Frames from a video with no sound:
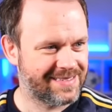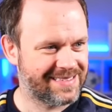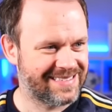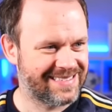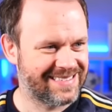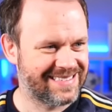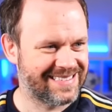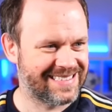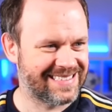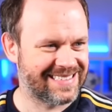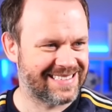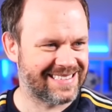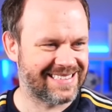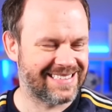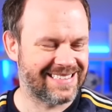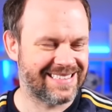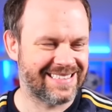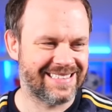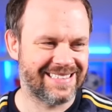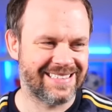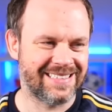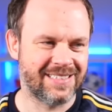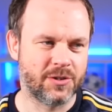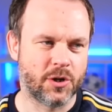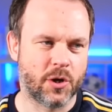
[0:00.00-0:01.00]

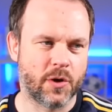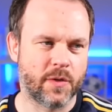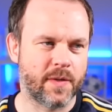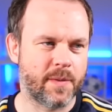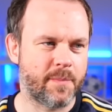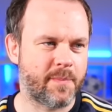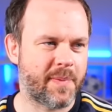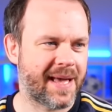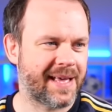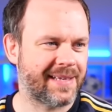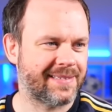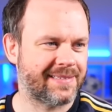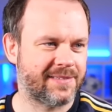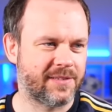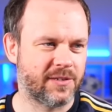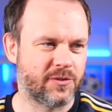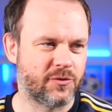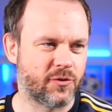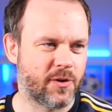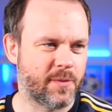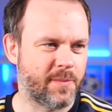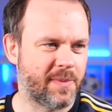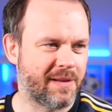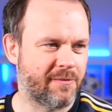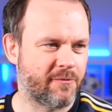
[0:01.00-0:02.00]
Not the best to
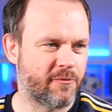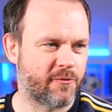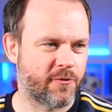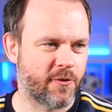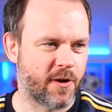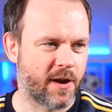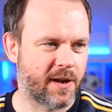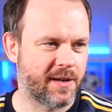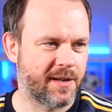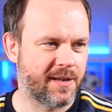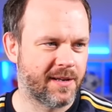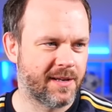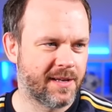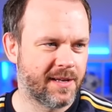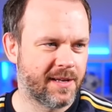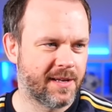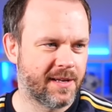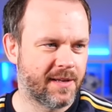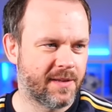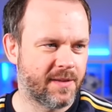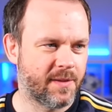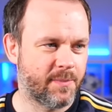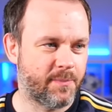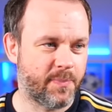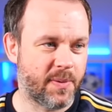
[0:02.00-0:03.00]
dribble in front.
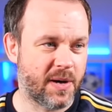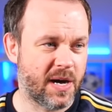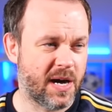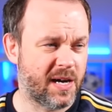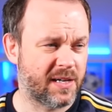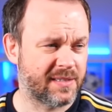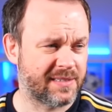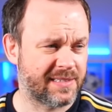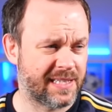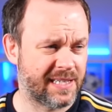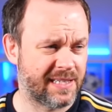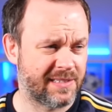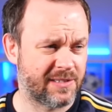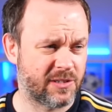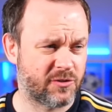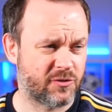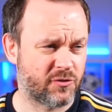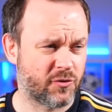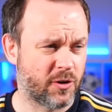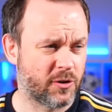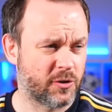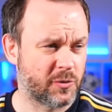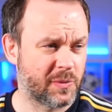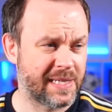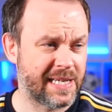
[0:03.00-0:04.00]
The passing is
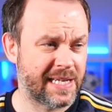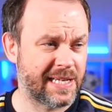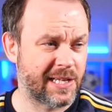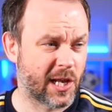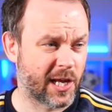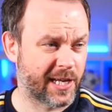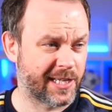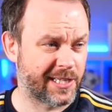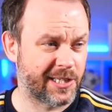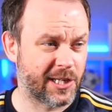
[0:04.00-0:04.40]
atrocious. We need like